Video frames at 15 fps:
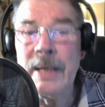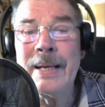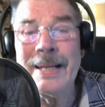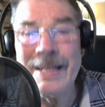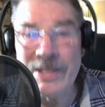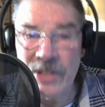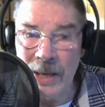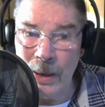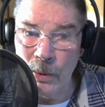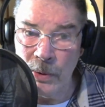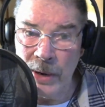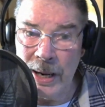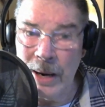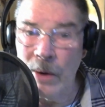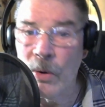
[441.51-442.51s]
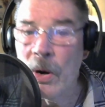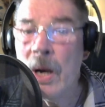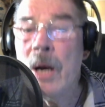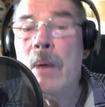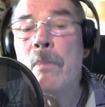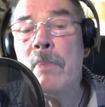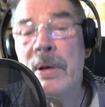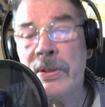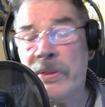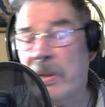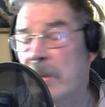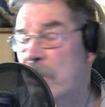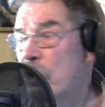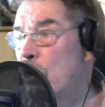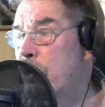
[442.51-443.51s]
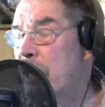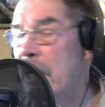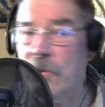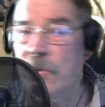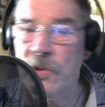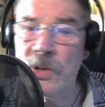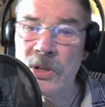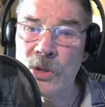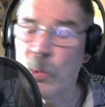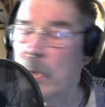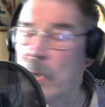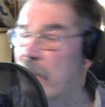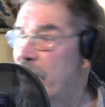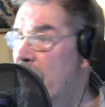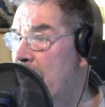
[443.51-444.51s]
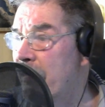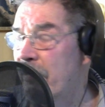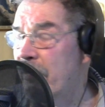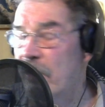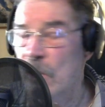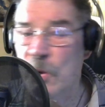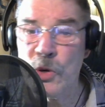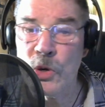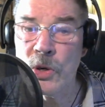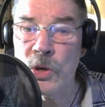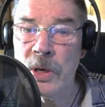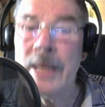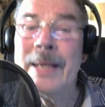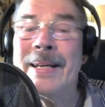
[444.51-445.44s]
It's out now, but the 2025 version